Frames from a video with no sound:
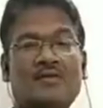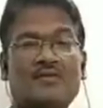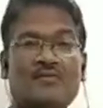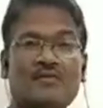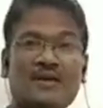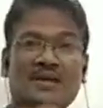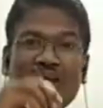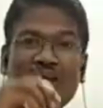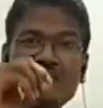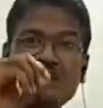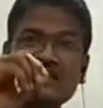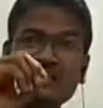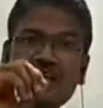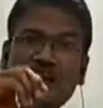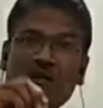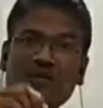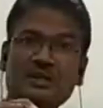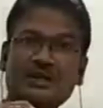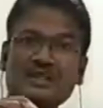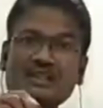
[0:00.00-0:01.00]
When a
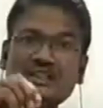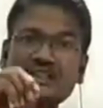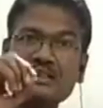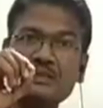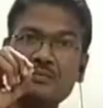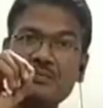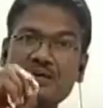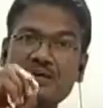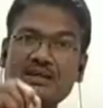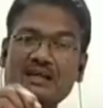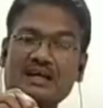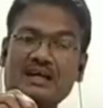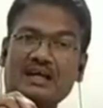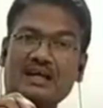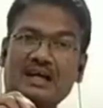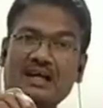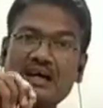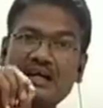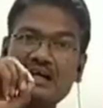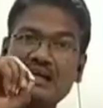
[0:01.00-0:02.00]
sound is
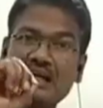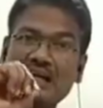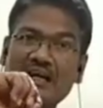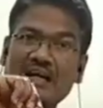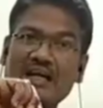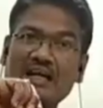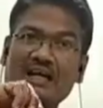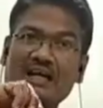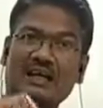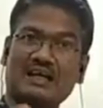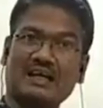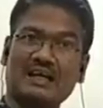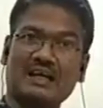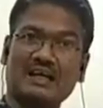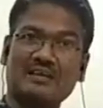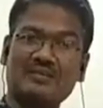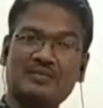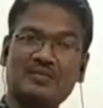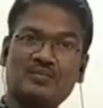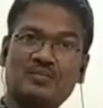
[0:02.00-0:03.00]
repeated again and
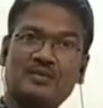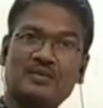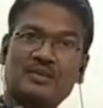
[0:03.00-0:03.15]
again,